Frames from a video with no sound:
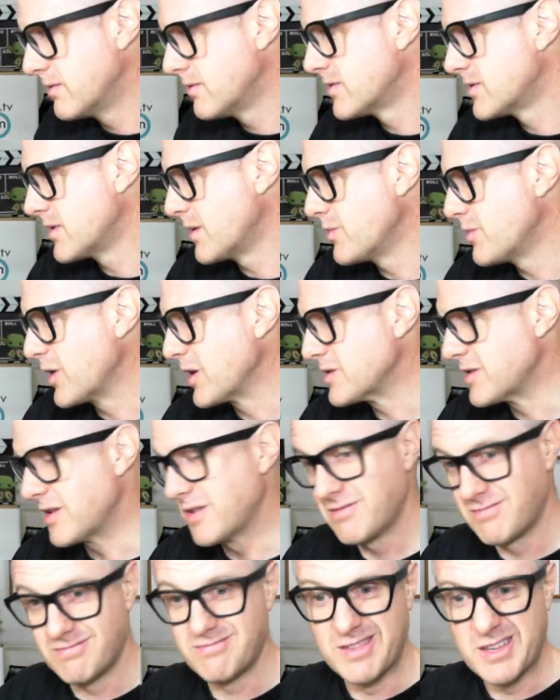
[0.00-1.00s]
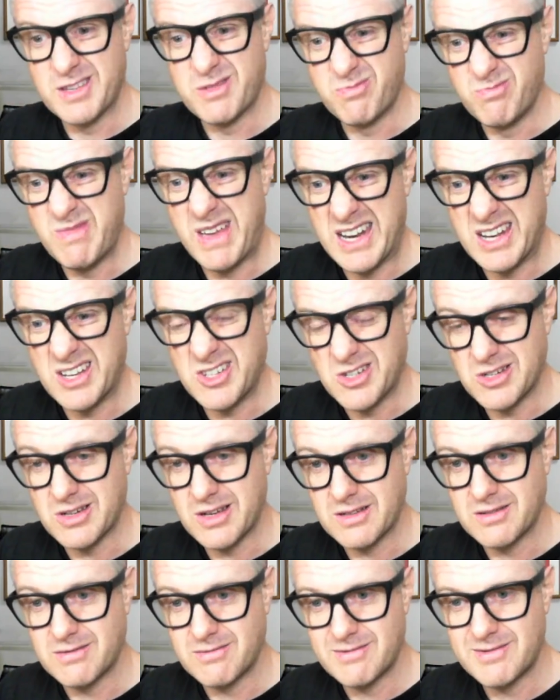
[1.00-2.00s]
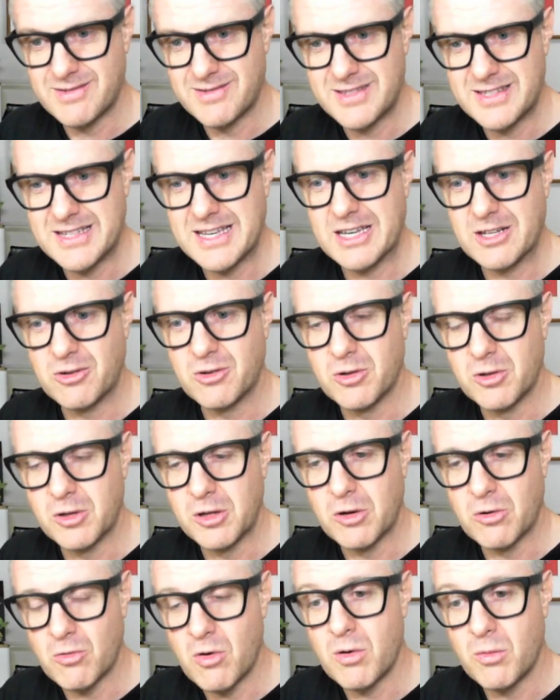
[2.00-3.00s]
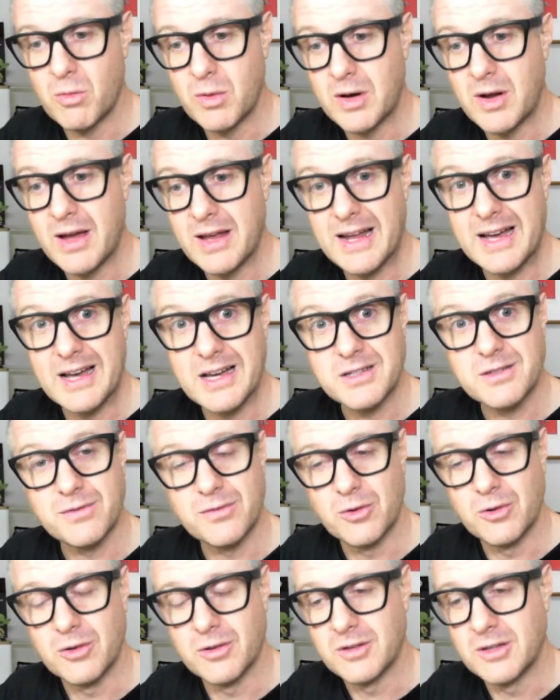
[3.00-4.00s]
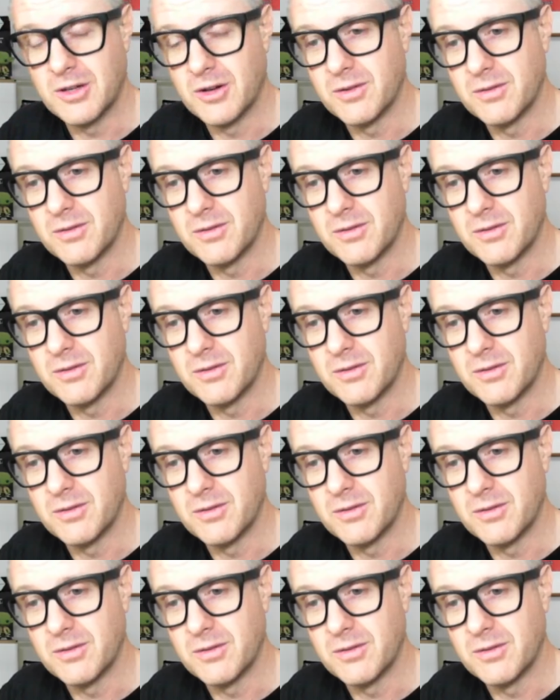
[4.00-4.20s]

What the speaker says: some things that this manager had said earlier on when I'd asked for